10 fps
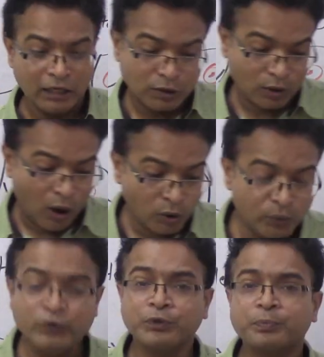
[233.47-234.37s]
So
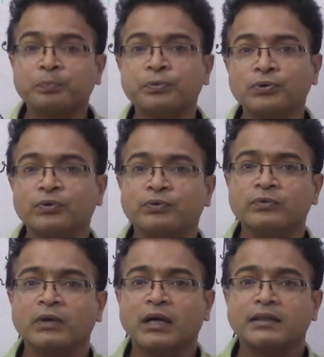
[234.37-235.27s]
how do you
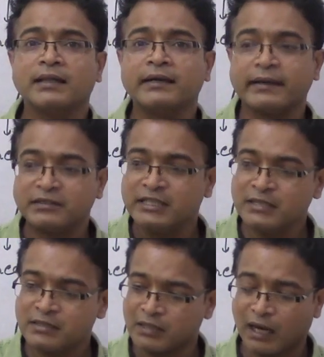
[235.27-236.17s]
prove that genes